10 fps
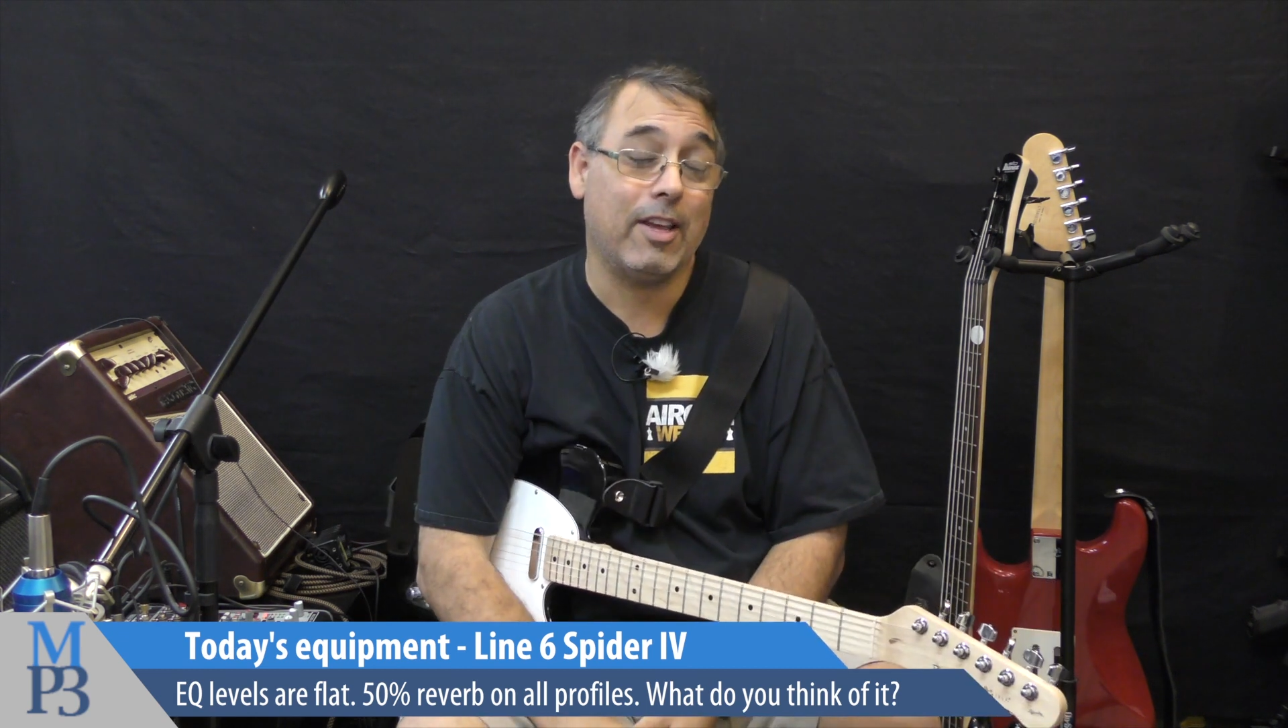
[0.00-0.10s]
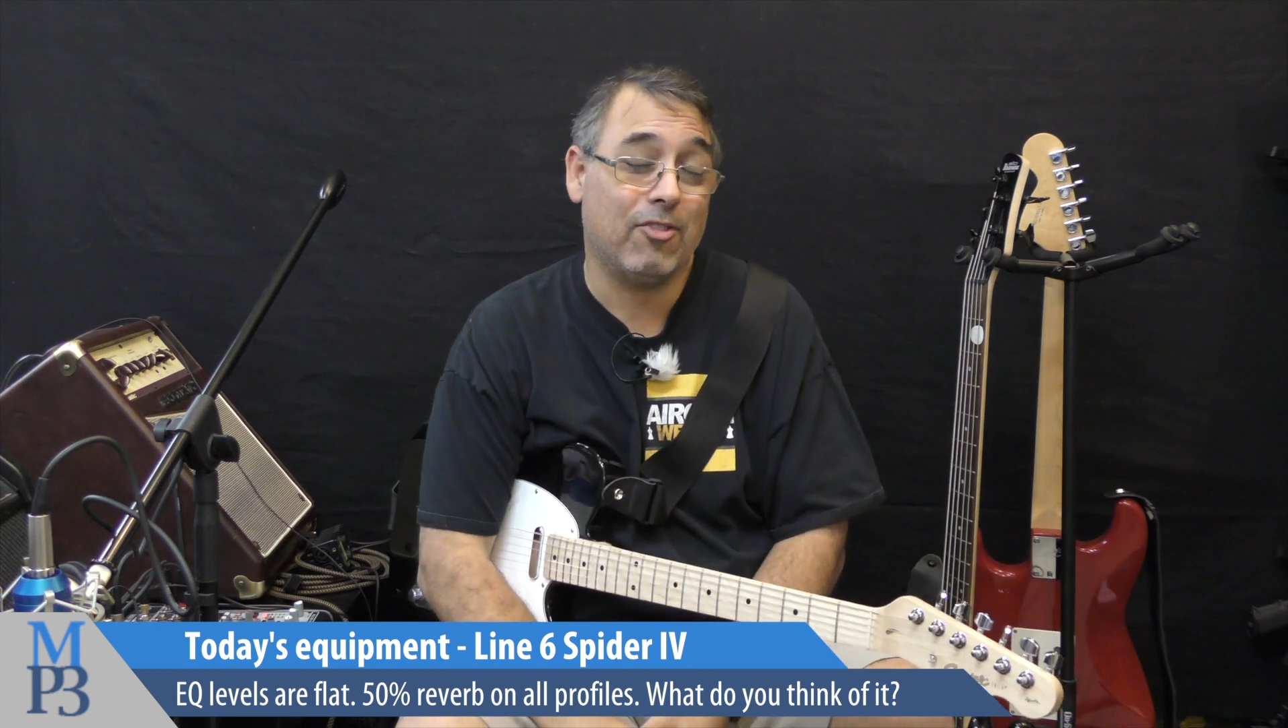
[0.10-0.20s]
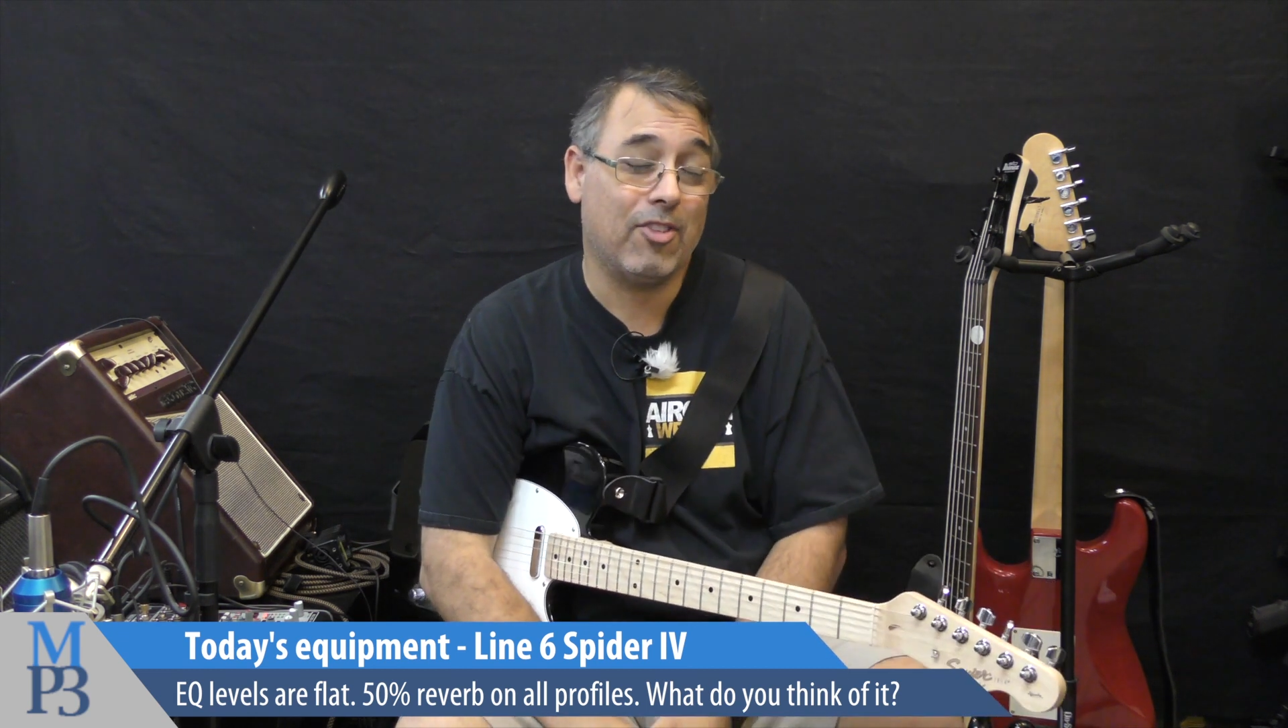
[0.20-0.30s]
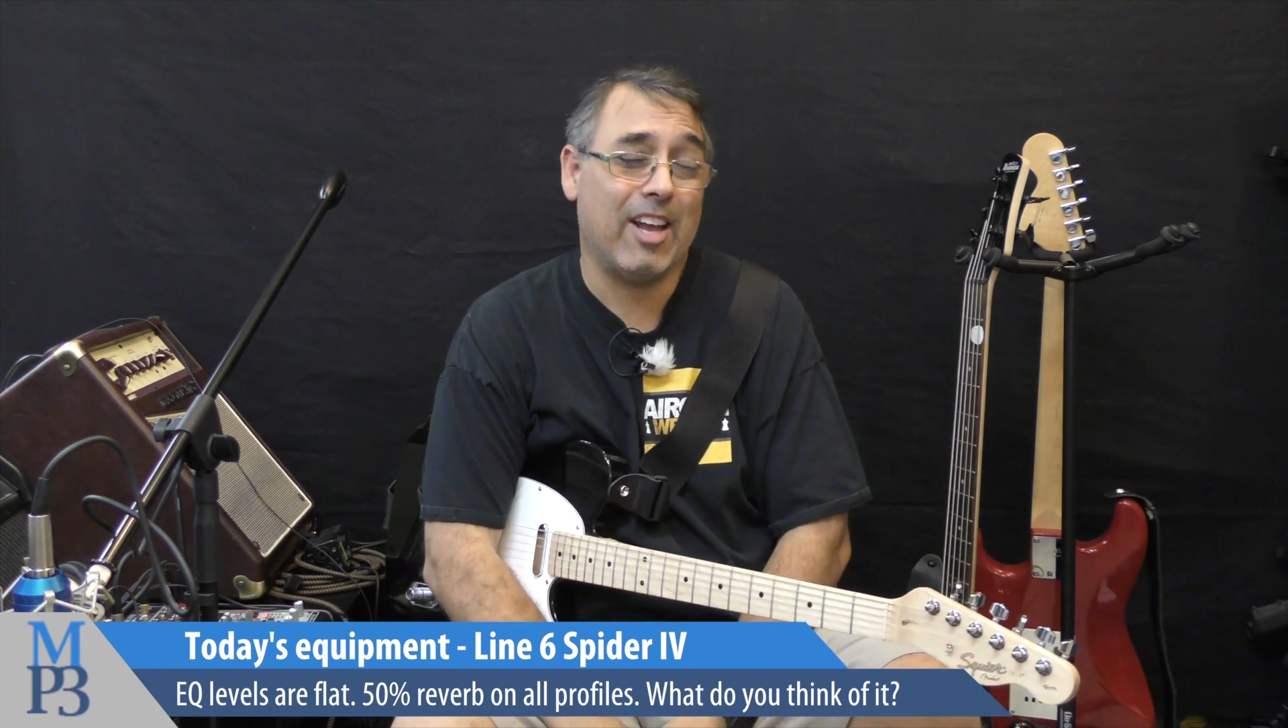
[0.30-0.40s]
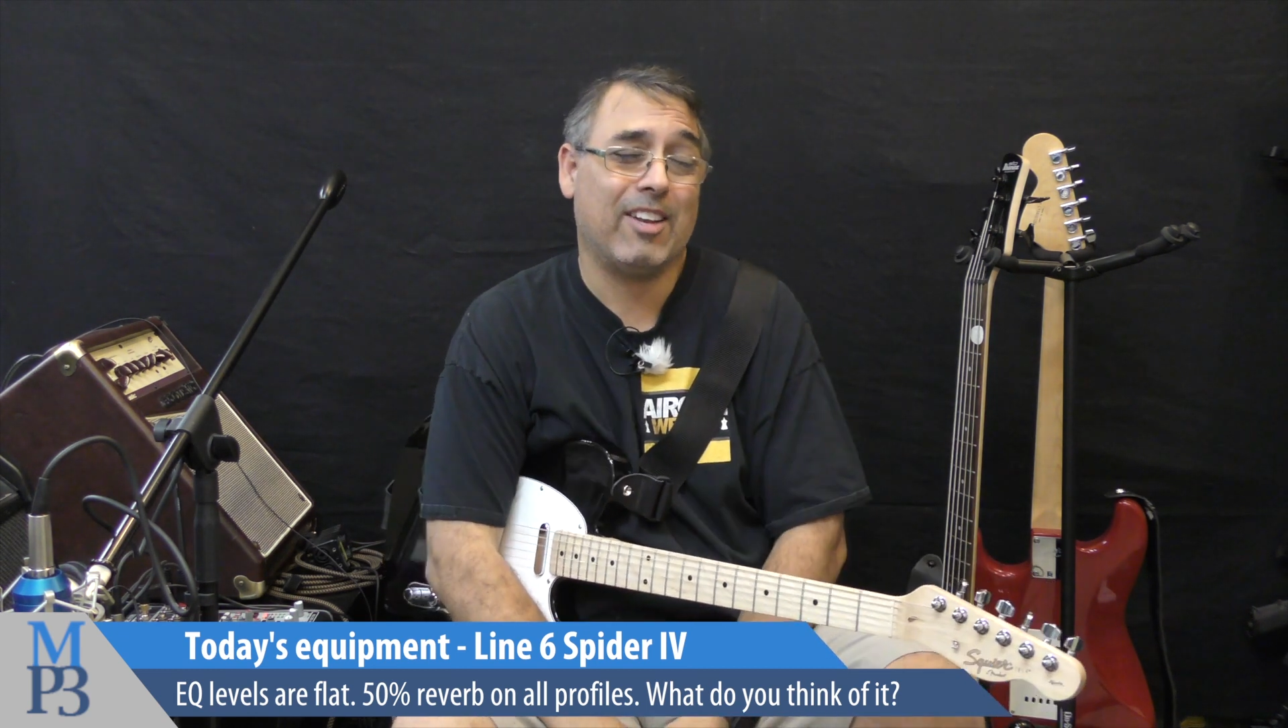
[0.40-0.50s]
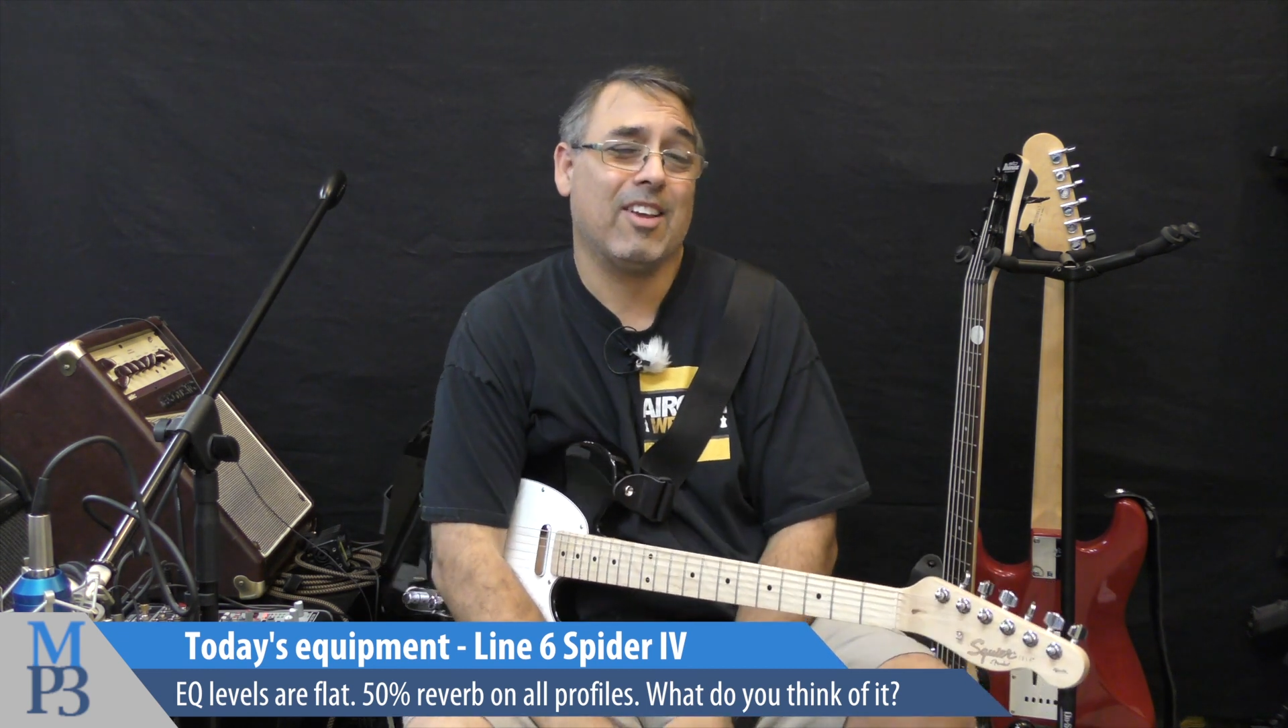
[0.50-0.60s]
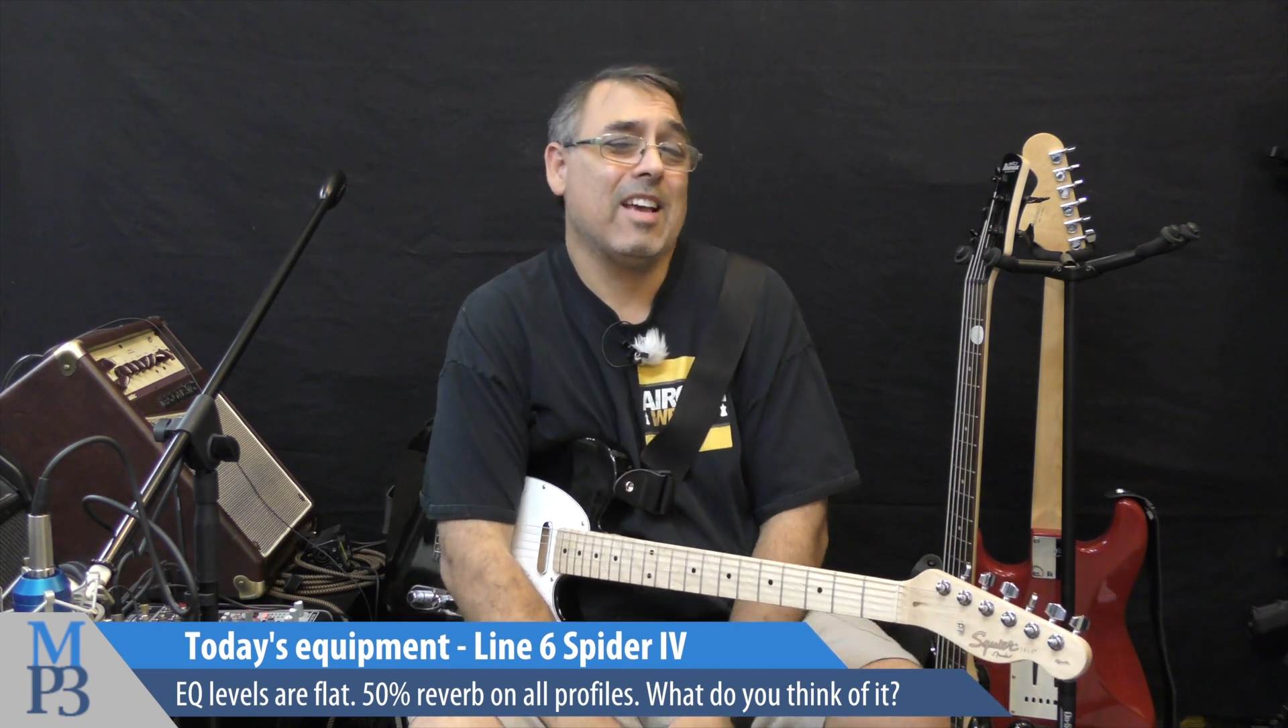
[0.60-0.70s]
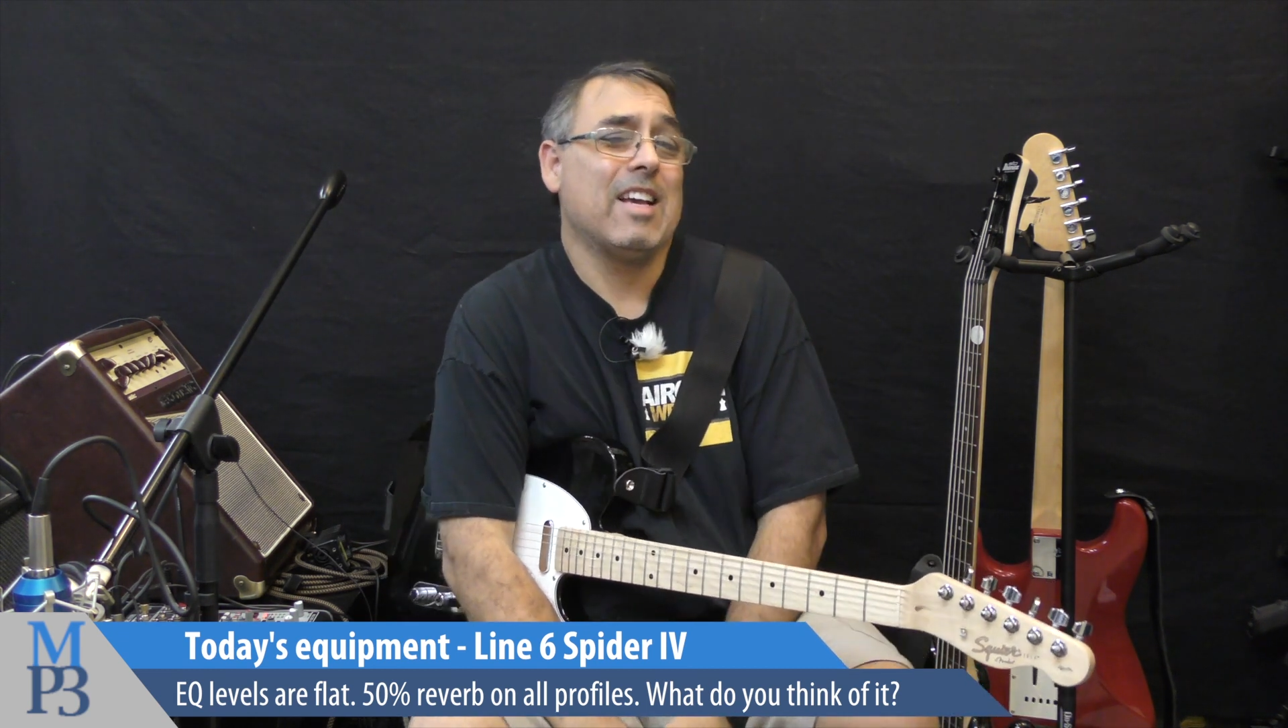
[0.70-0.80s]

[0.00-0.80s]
is that